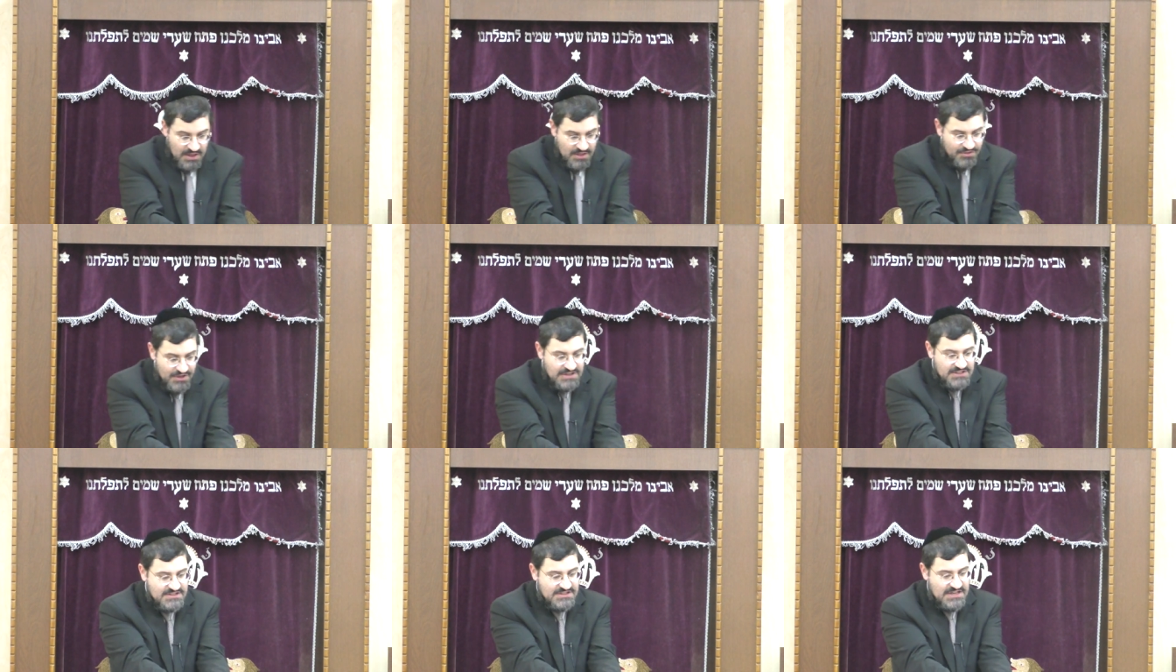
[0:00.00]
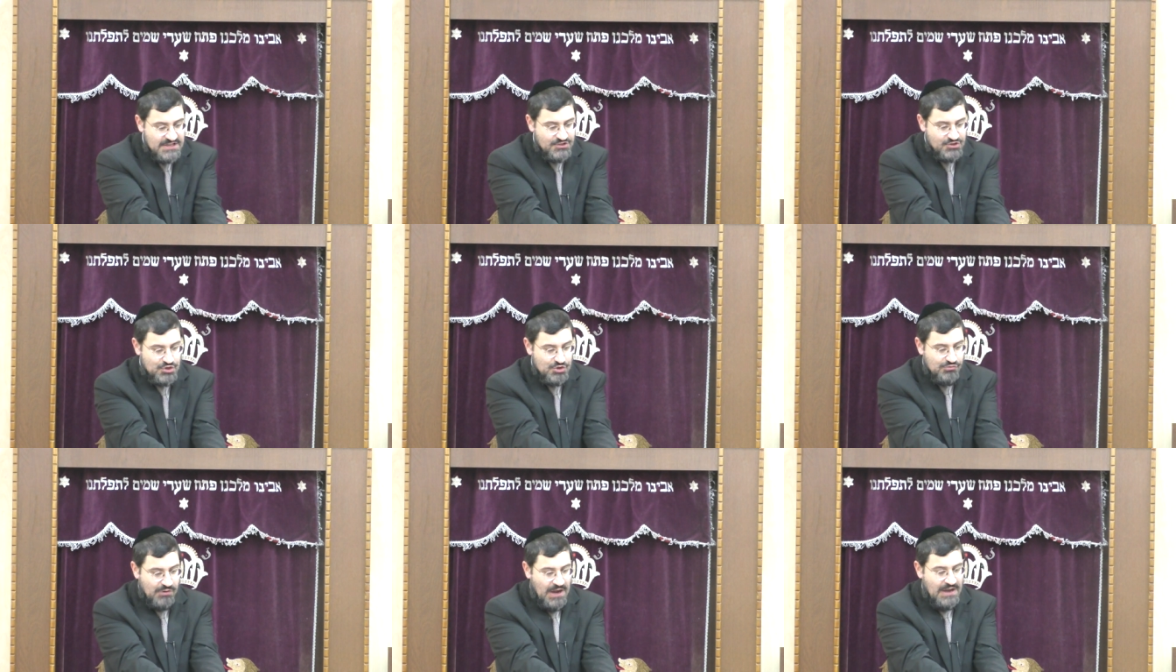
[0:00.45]
this
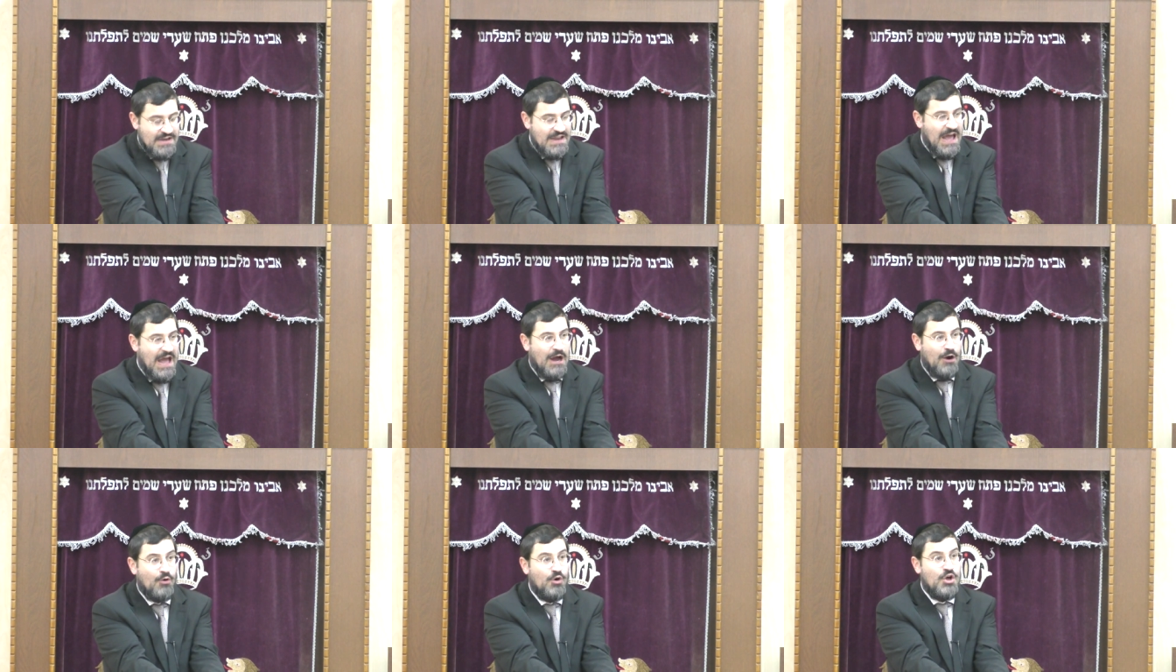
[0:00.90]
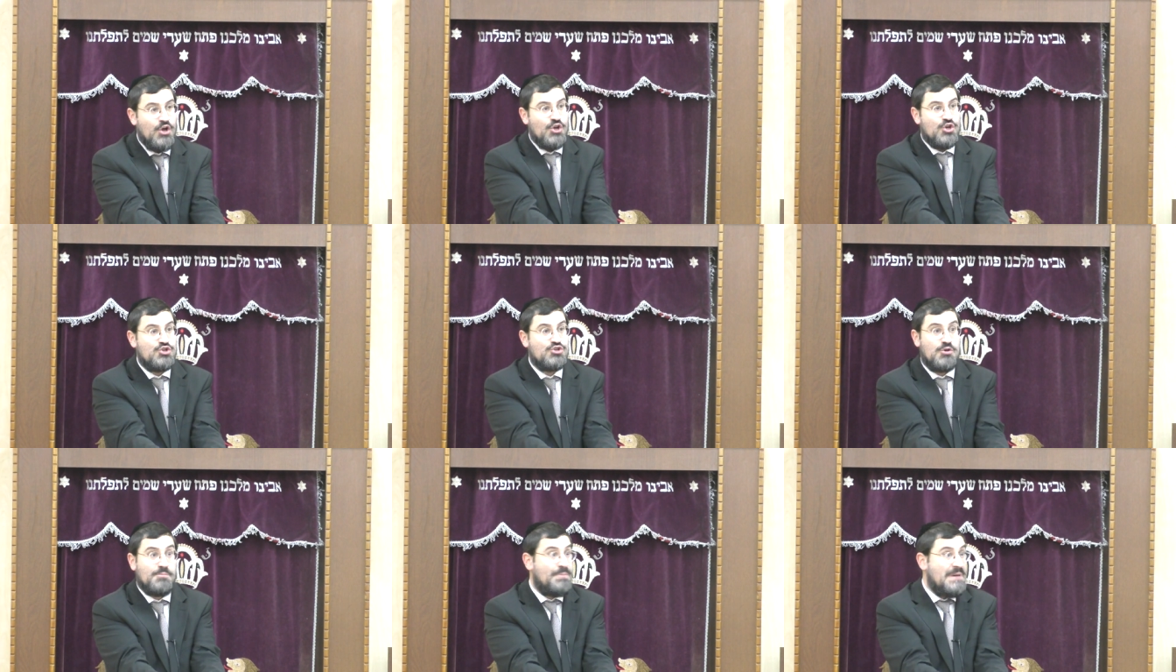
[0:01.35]
tissue right now
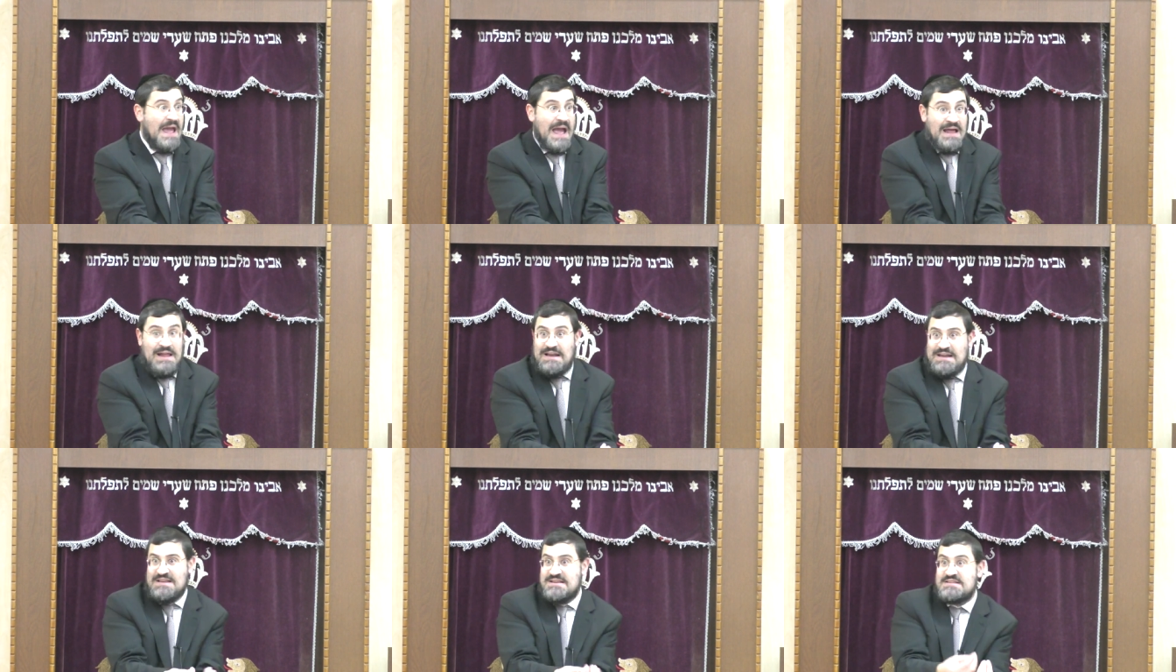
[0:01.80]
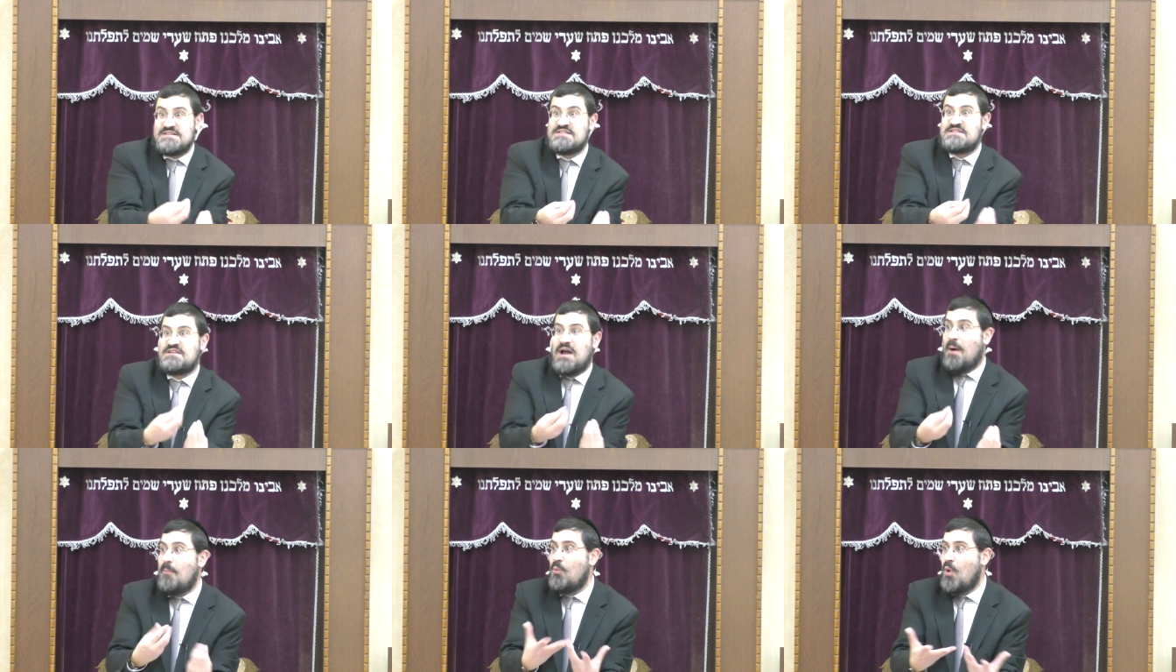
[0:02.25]
should be at least
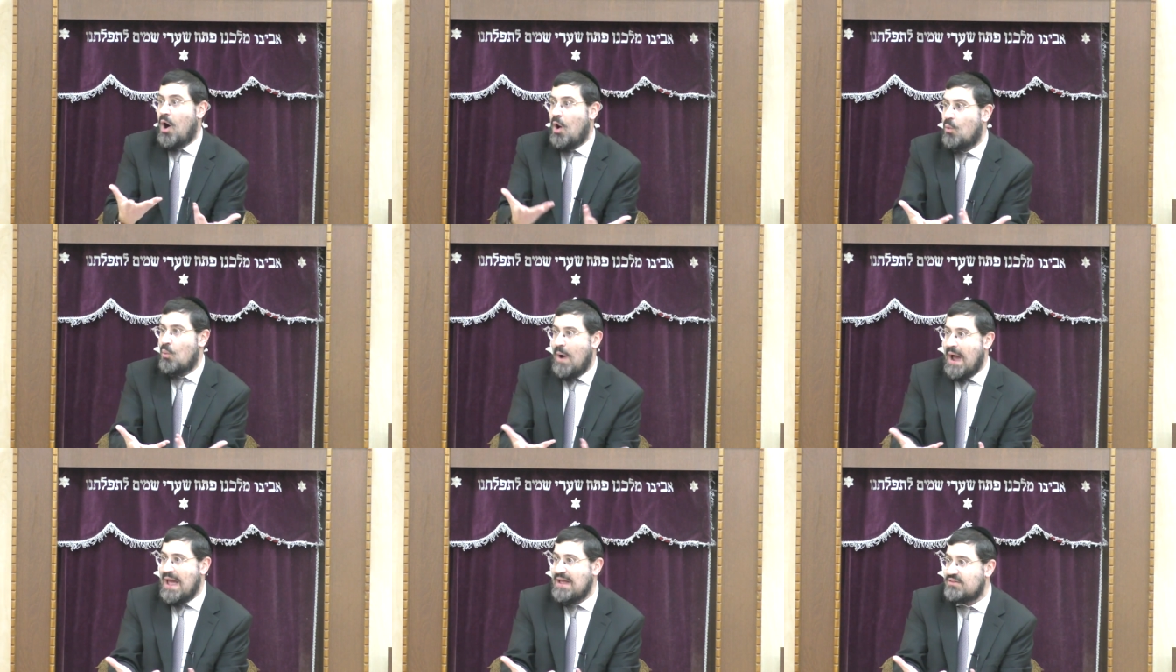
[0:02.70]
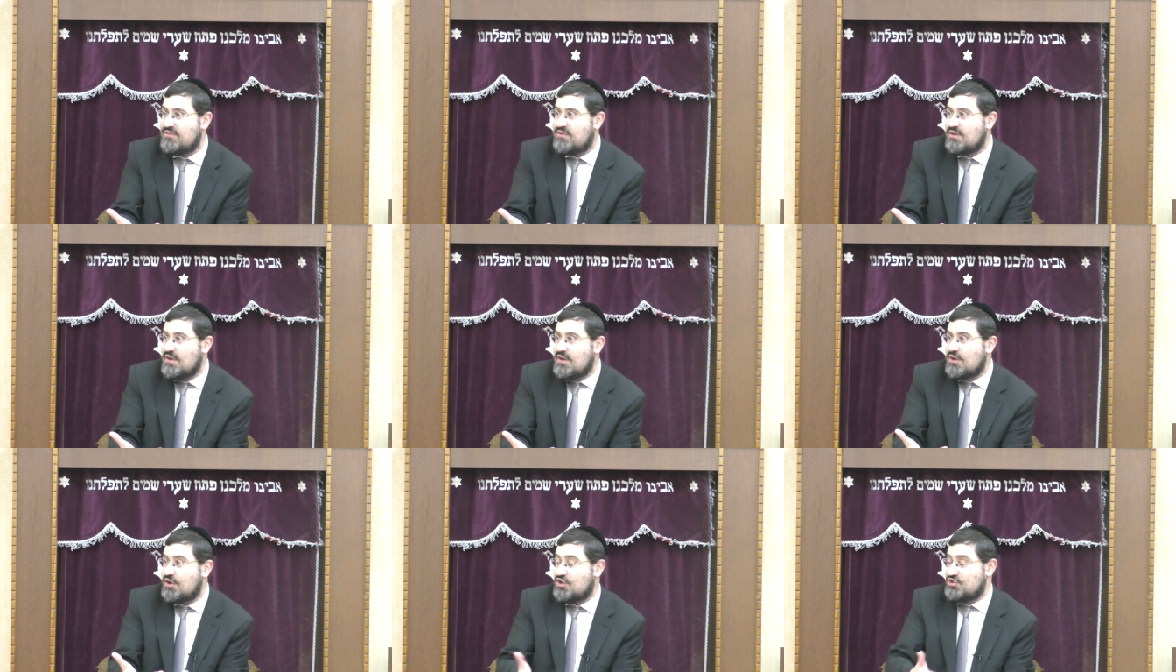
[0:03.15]
somewhat wet,
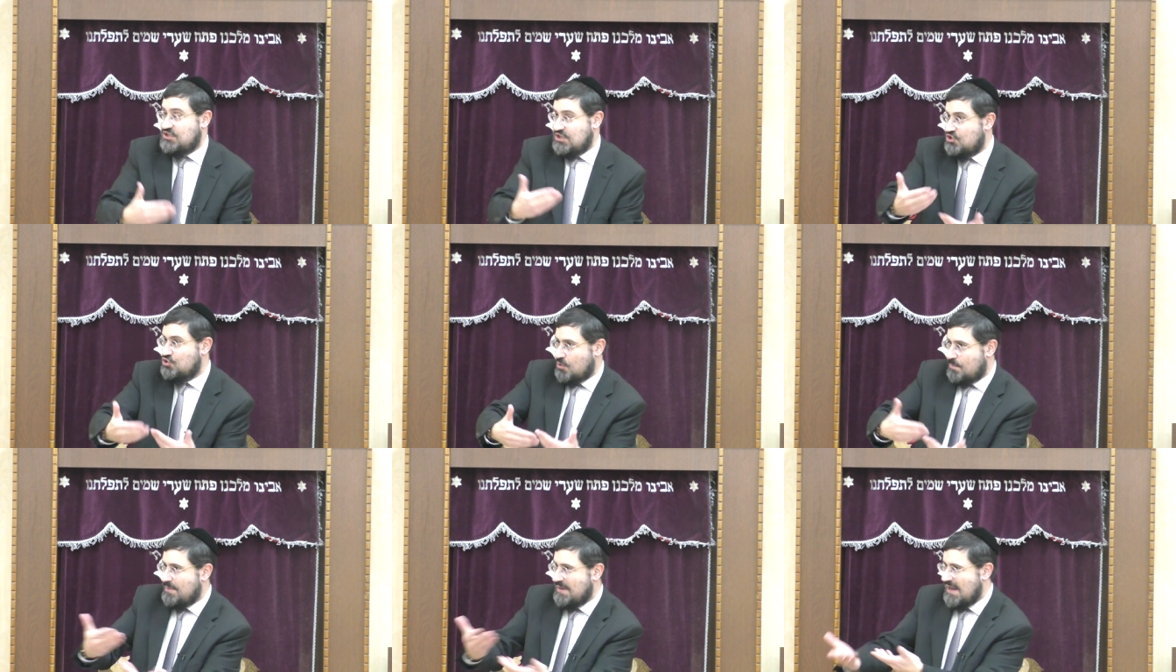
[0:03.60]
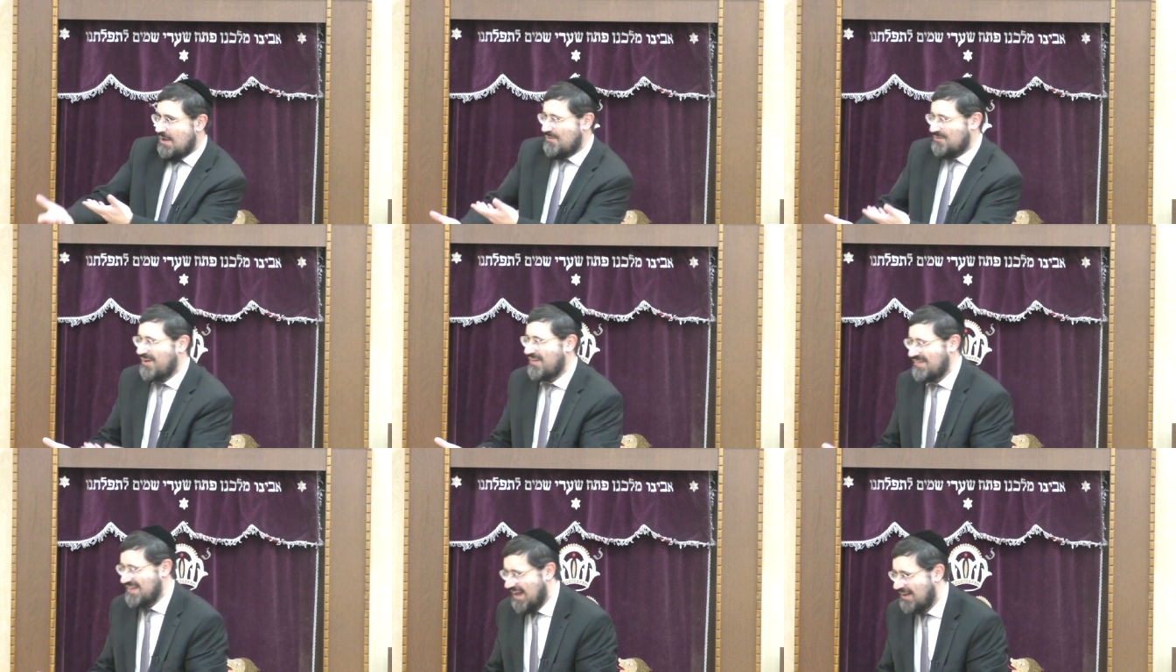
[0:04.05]
because there should be
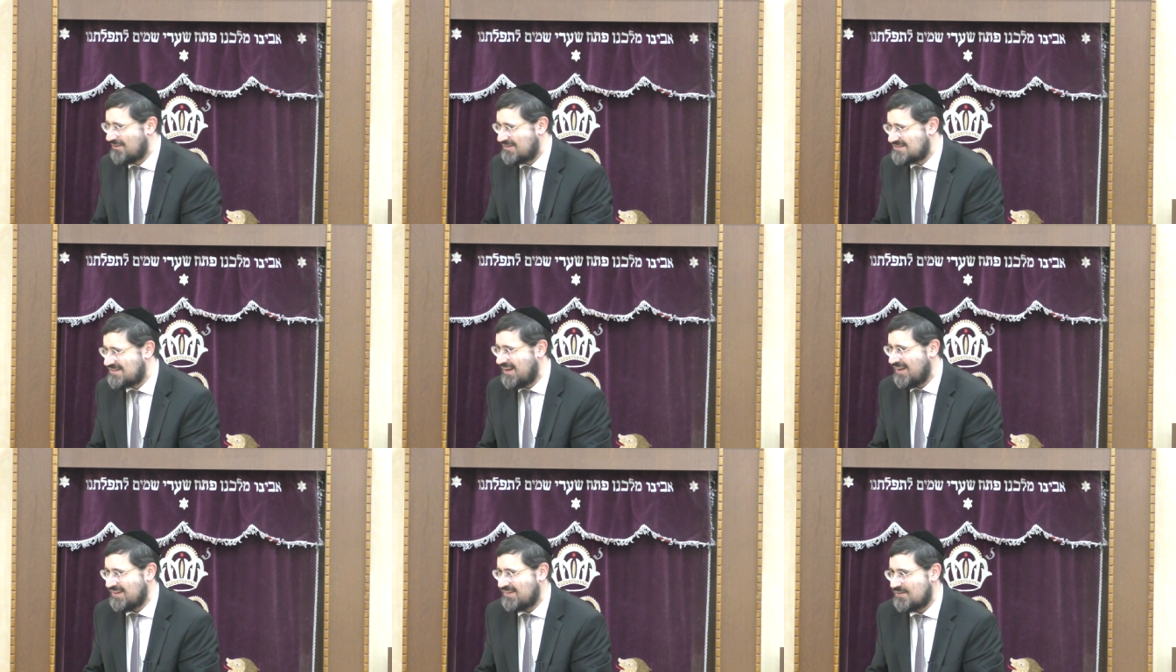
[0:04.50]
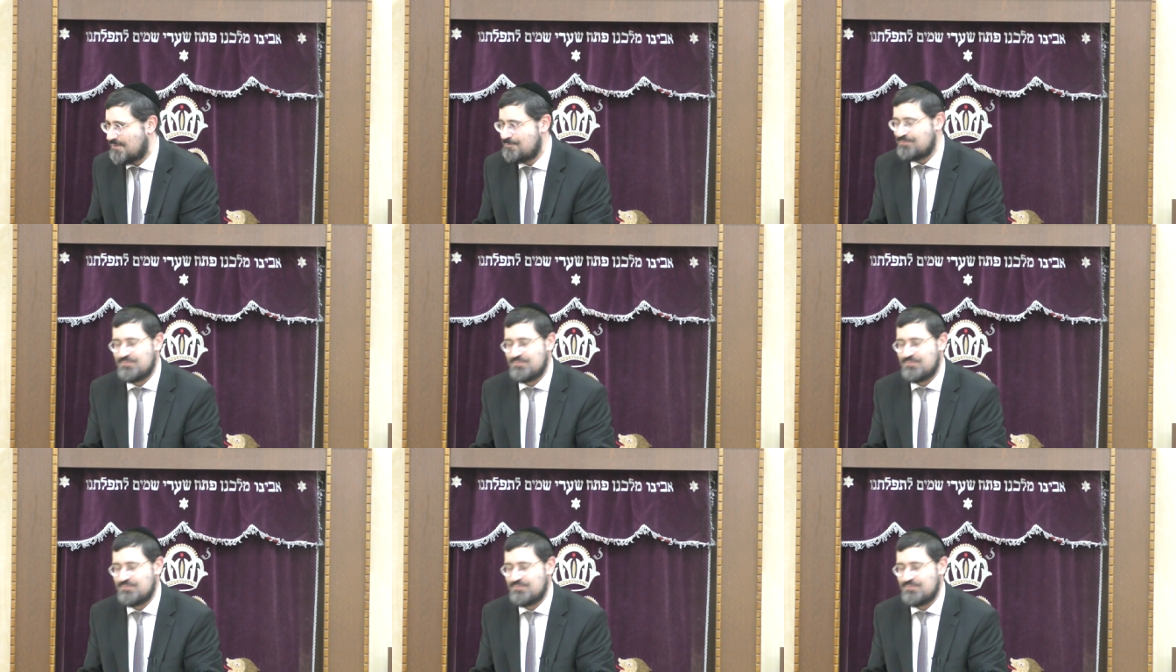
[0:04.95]
liquid on the outside.